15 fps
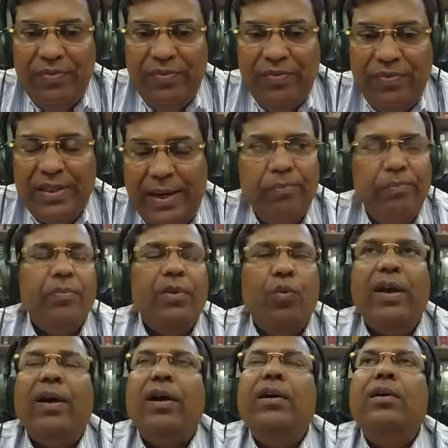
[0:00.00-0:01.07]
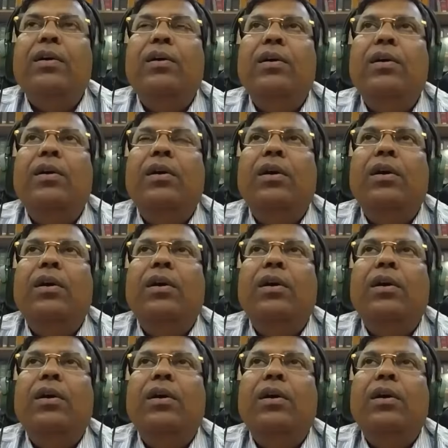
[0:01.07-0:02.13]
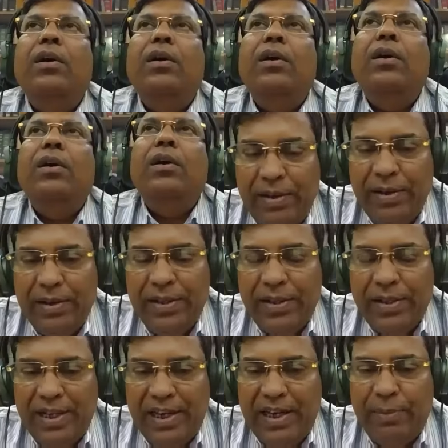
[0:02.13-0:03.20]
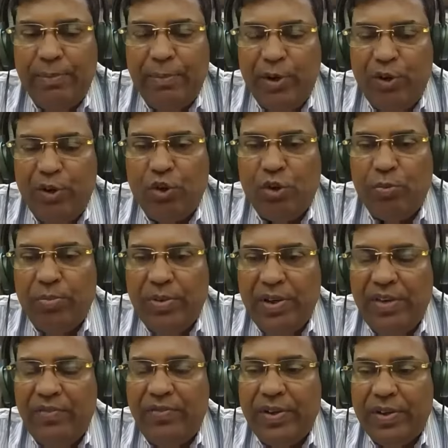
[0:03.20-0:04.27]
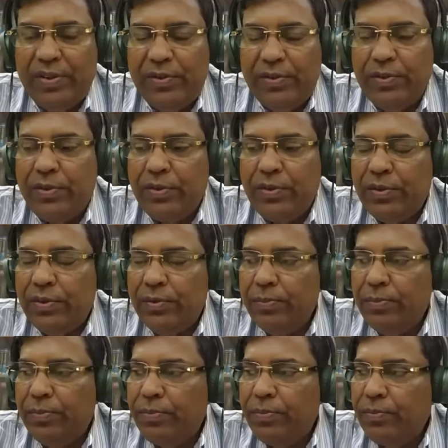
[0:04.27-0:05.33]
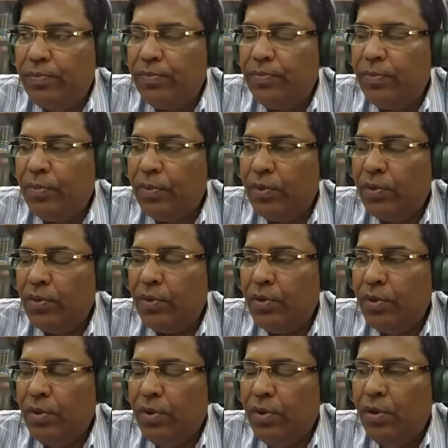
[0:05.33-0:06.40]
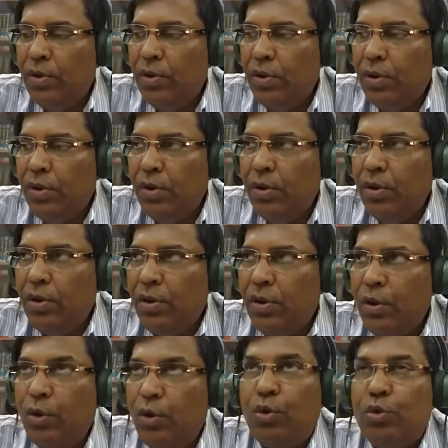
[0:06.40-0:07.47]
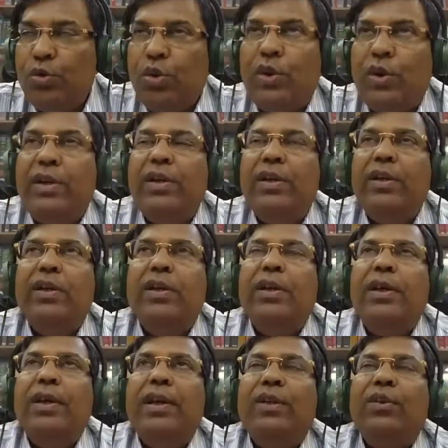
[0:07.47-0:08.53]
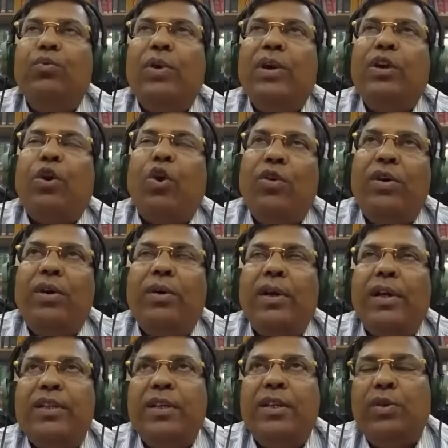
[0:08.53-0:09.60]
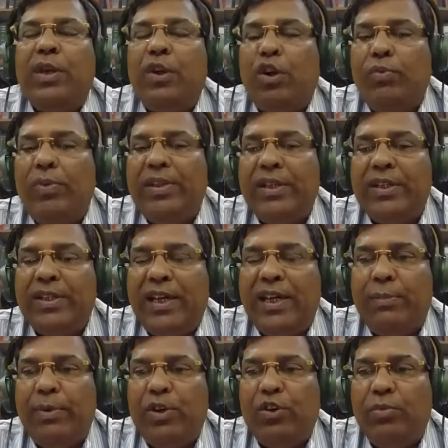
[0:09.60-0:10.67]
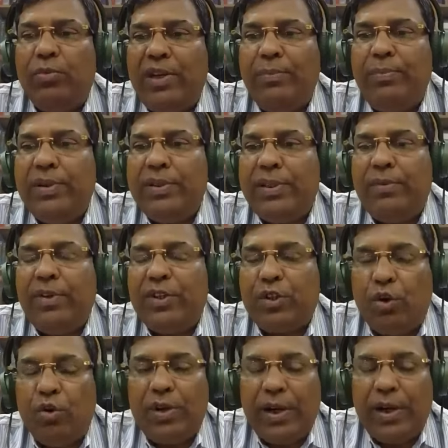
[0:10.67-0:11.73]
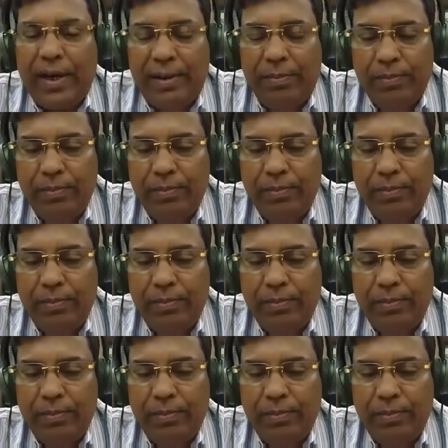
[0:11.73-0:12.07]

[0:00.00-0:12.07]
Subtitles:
defense came where of the statement of defense, no, sorry, along with the statement of defense, there was counterclaim.